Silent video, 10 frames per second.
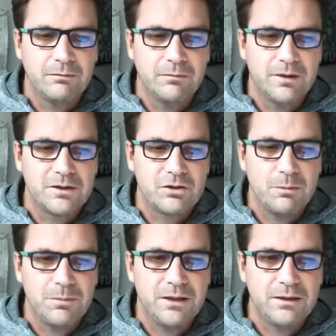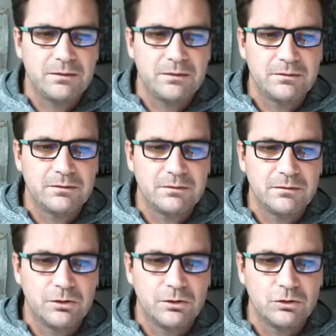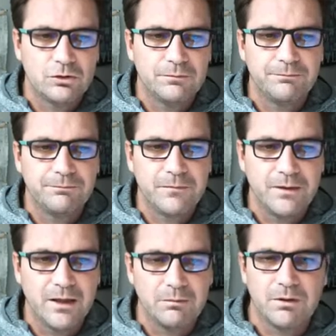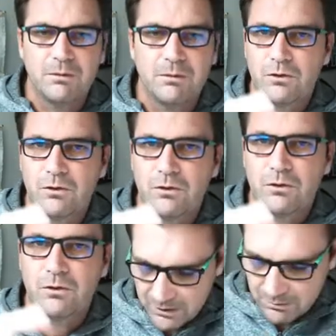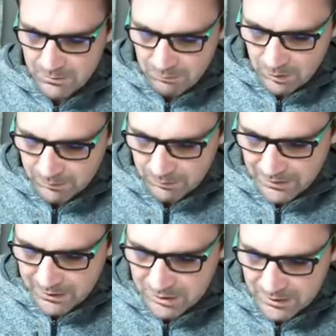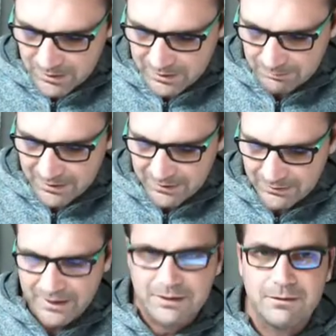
It's copied. Cool. Now I'm going to move across back to my Blogger page and update that.